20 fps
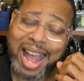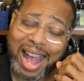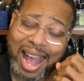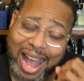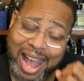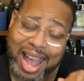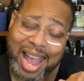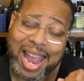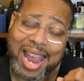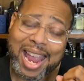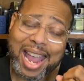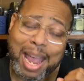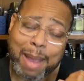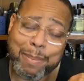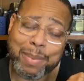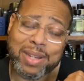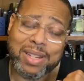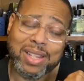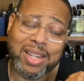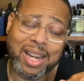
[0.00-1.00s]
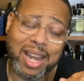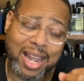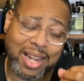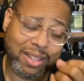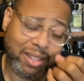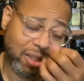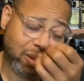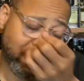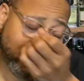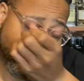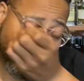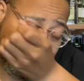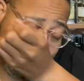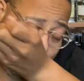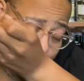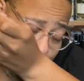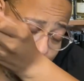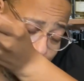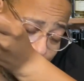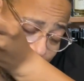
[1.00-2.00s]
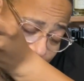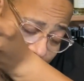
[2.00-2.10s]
I happen to like this fragrance.